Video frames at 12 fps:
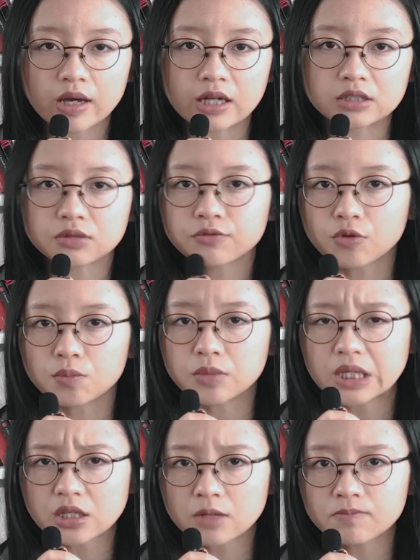and for
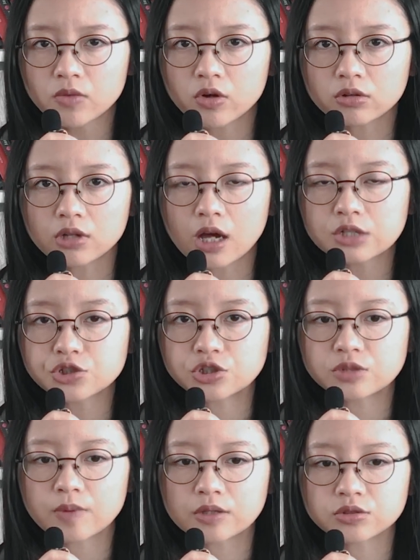medium or larger
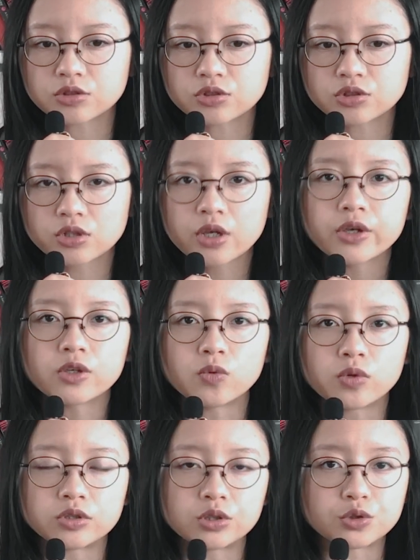sponsors,
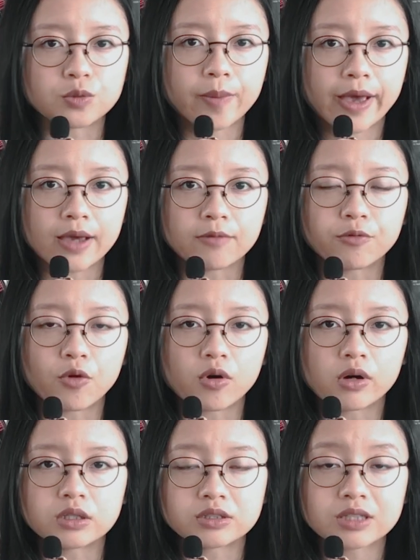you will need to pay
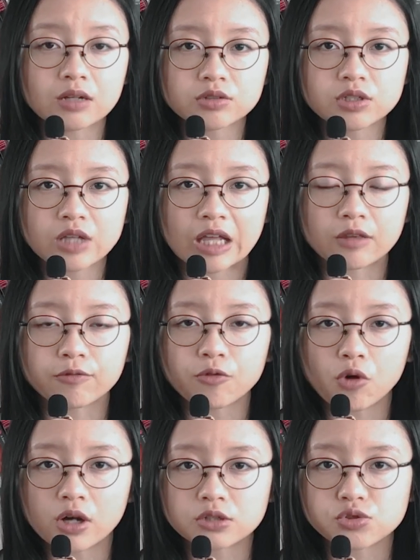for
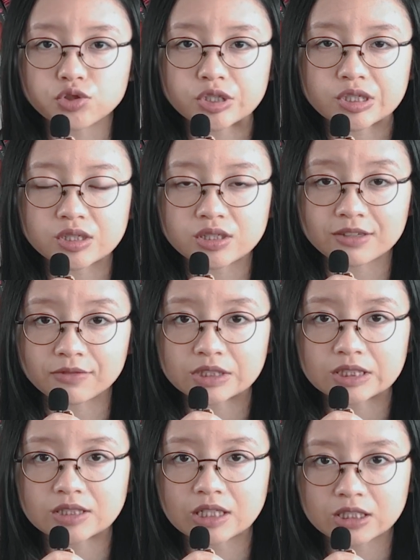
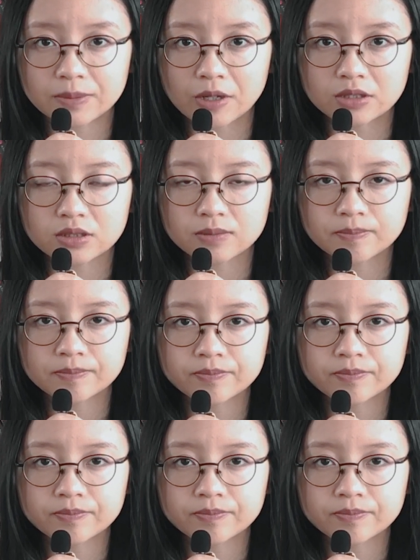£1,476.